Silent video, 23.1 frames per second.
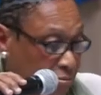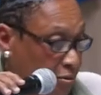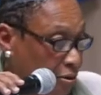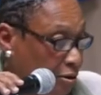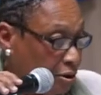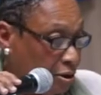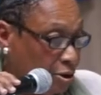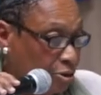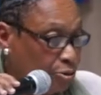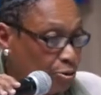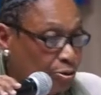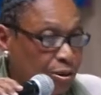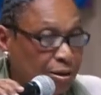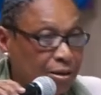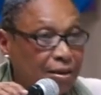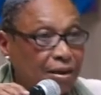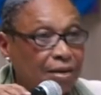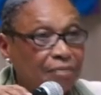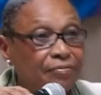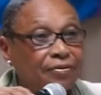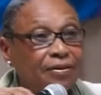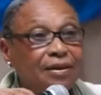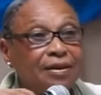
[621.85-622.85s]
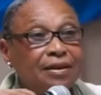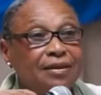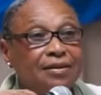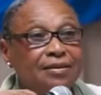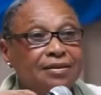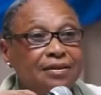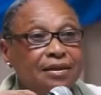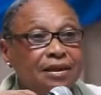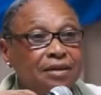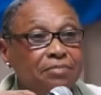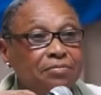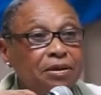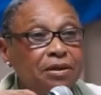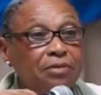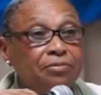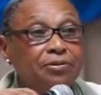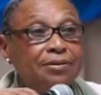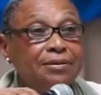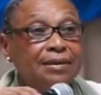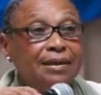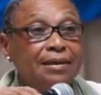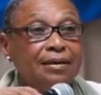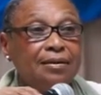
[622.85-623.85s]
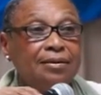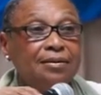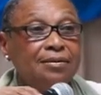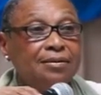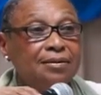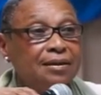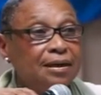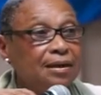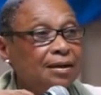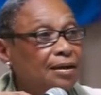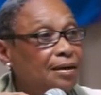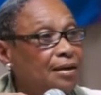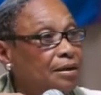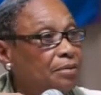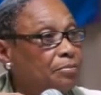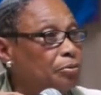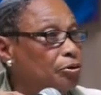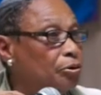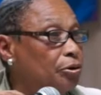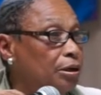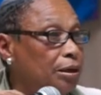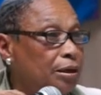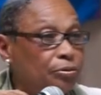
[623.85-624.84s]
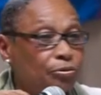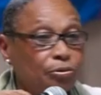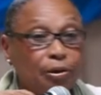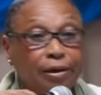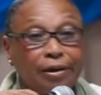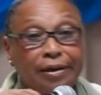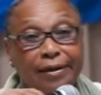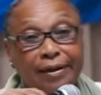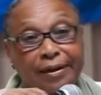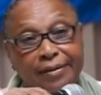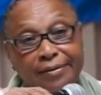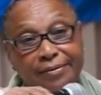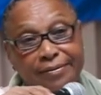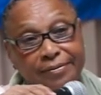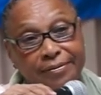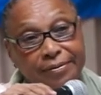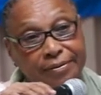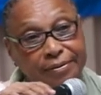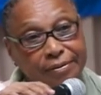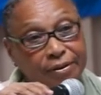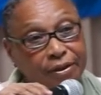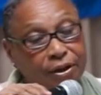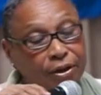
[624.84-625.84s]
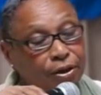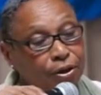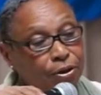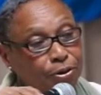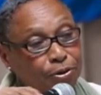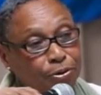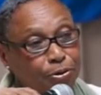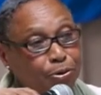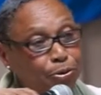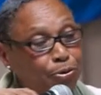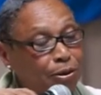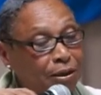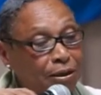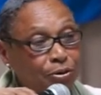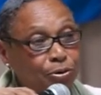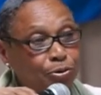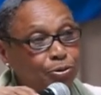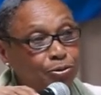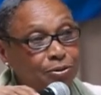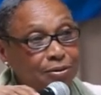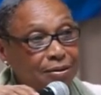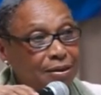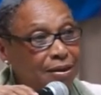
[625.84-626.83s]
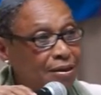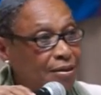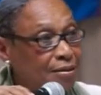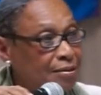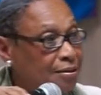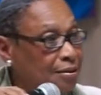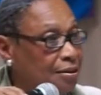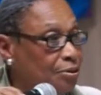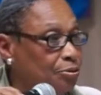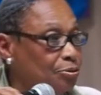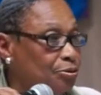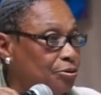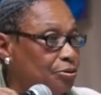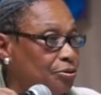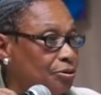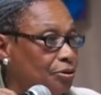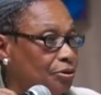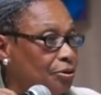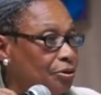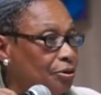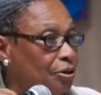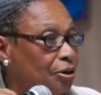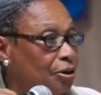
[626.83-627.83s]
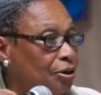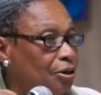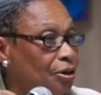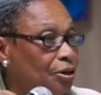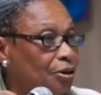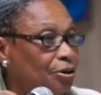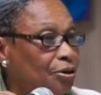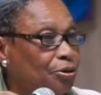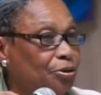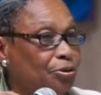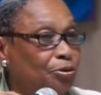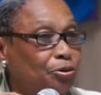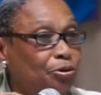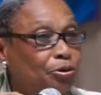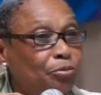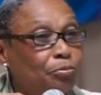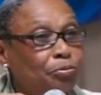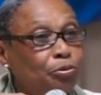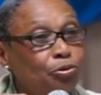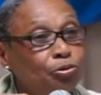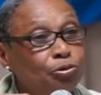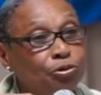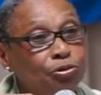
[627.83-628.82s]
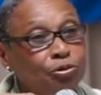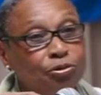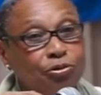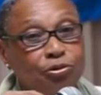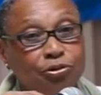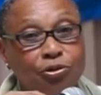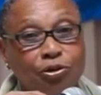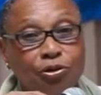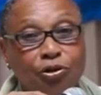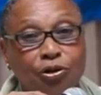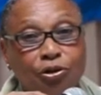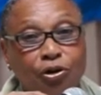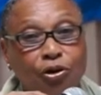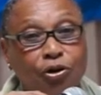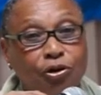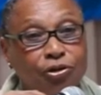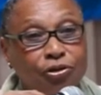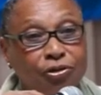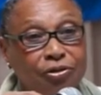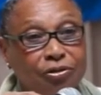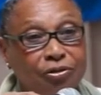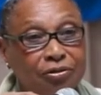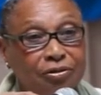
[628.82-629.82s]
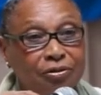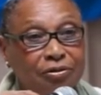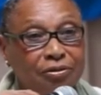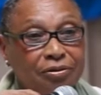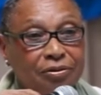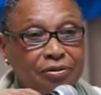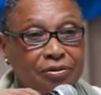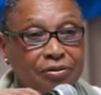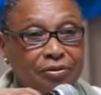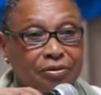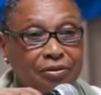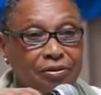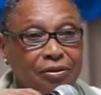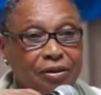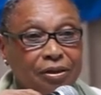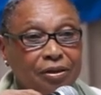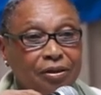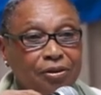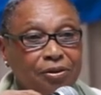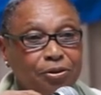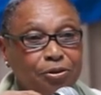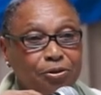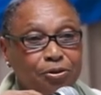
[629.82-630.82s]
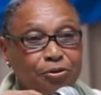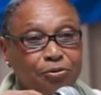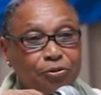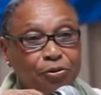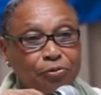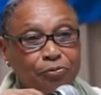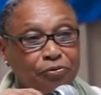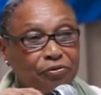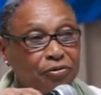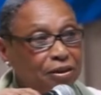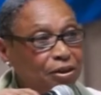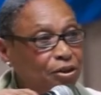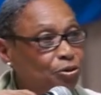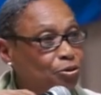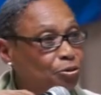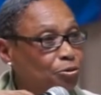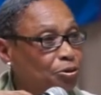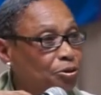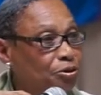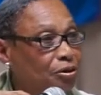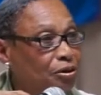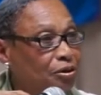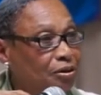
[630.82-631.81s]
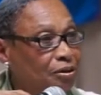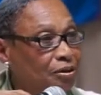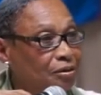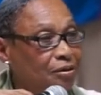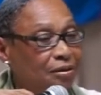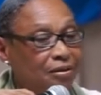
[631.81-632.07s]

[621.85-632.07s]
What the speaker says: although they given his name, he was an unskilled laborer. That's why I guess, in those days, they used the boats used to cut, the French would cut